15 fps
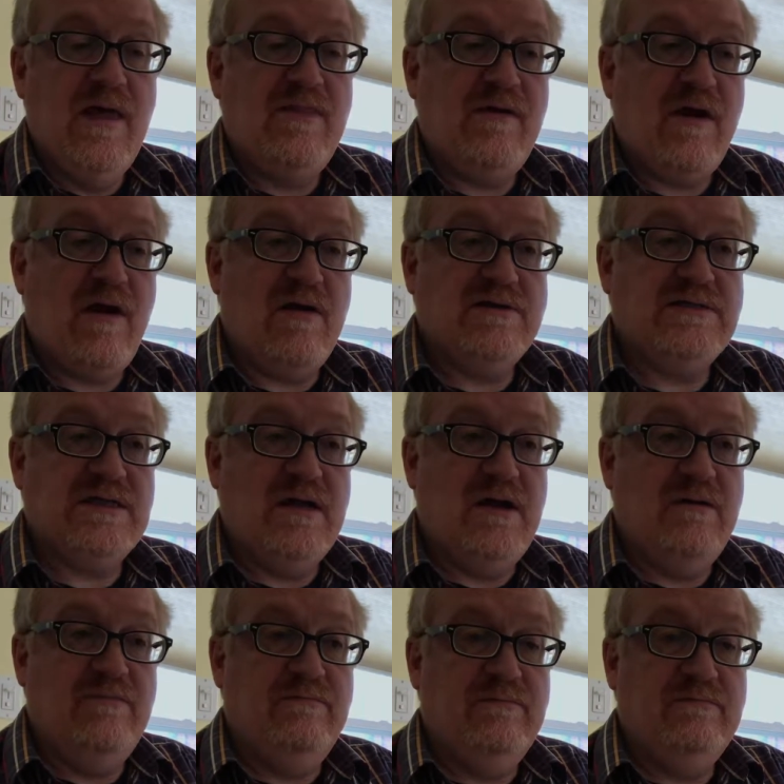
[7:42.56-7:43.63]
There are
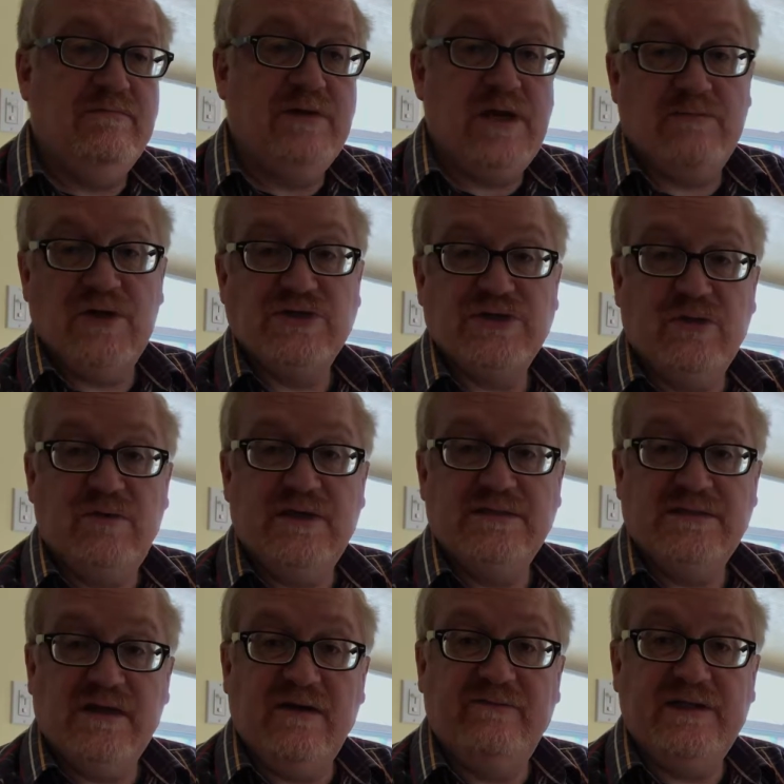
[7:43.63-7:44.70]
some commercial
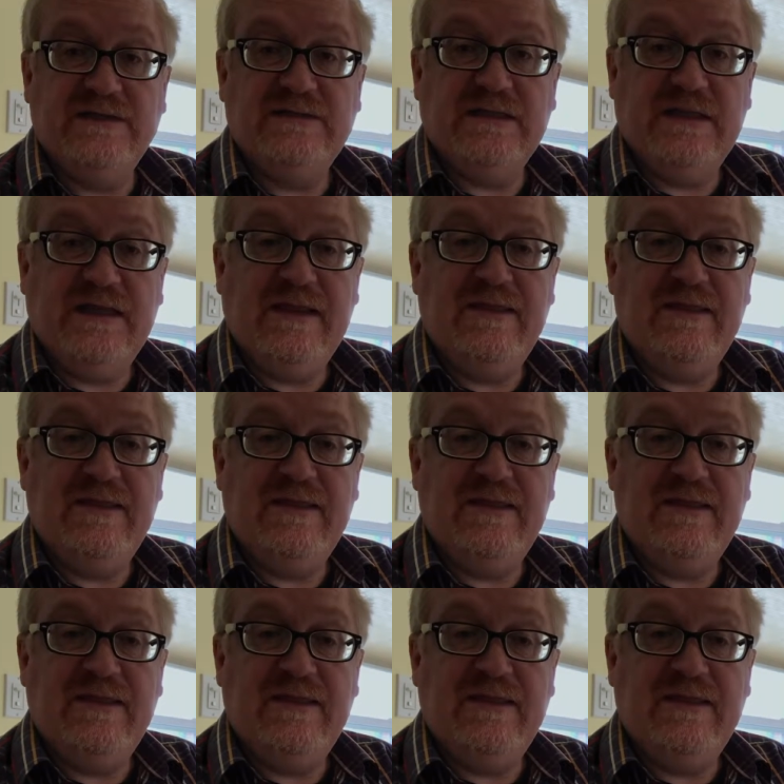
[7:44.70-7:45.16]
ones, obviously.